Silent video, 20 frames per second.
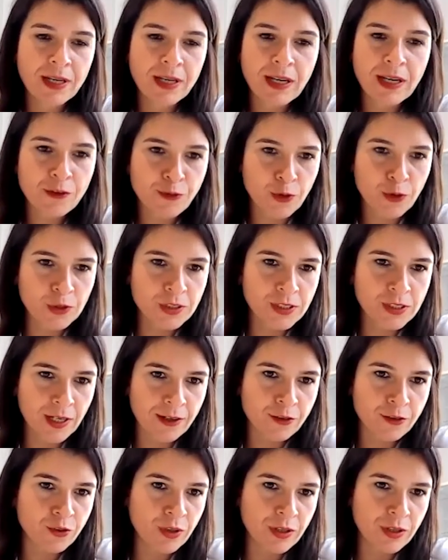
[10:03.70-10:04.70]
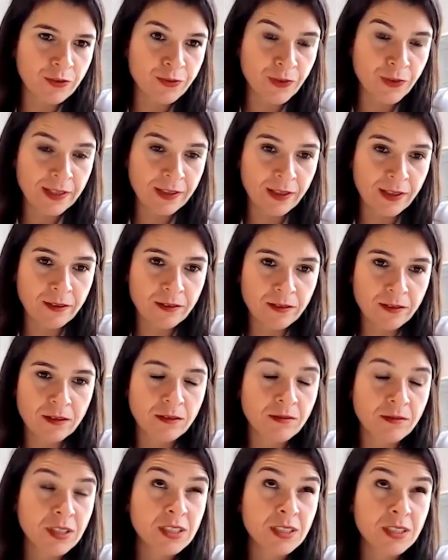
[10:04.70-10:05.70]
when I first started doing funding,
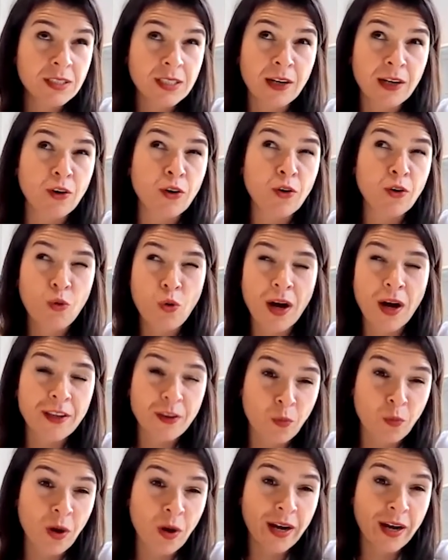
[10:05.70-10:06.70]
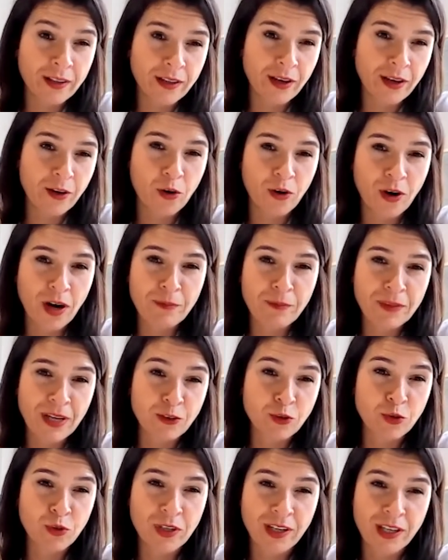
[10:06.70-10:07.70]
which is like quite a while ago. I'm
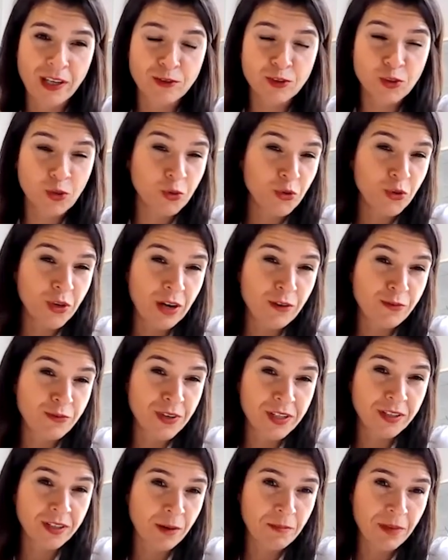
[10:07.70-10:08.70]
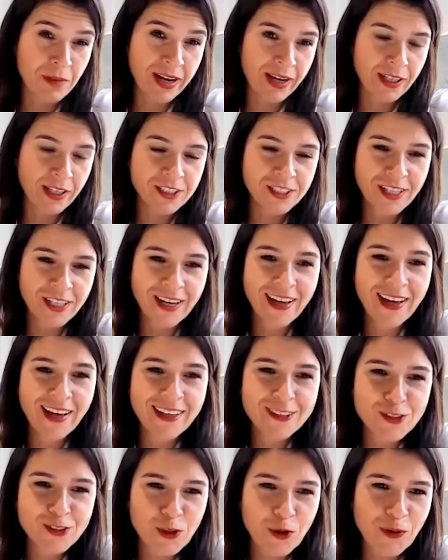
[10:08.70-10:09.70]
not going to give so you can figure out my age.
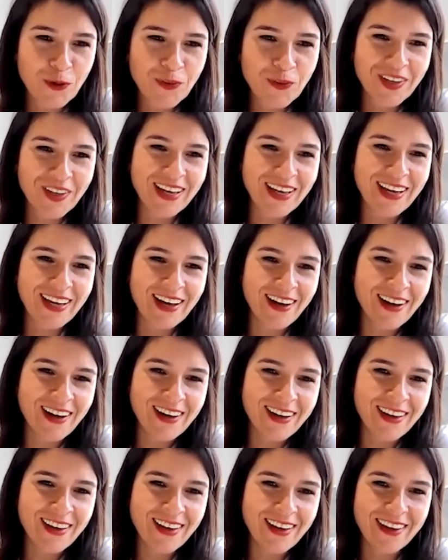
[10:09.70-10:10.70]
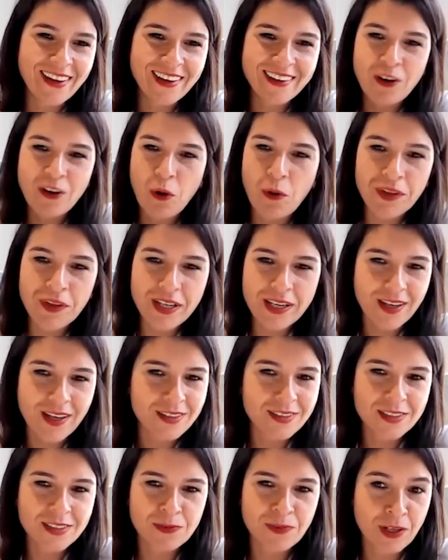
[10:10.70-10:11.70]
So I, the only
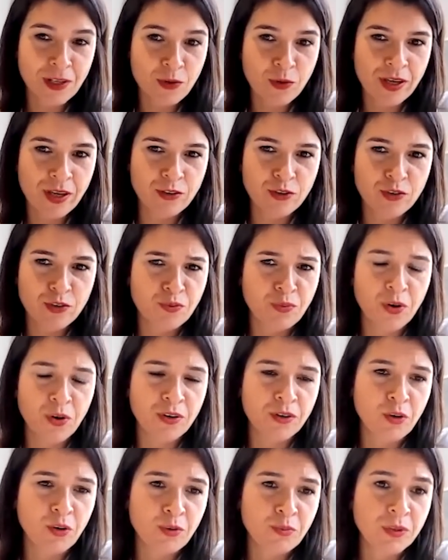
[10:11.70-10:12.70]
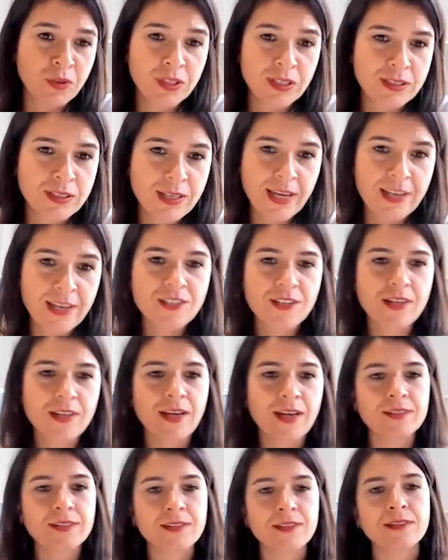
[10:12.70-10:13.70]
cases we look into were normal litigation
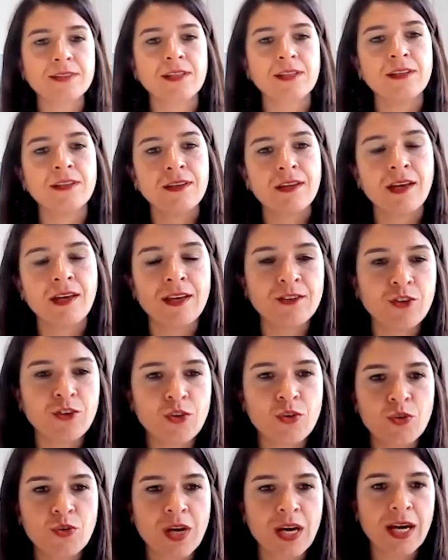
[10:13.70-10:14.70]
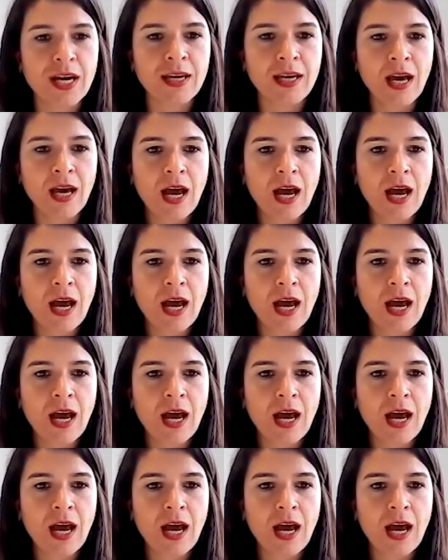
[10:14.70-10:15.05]
cases in the in the UK.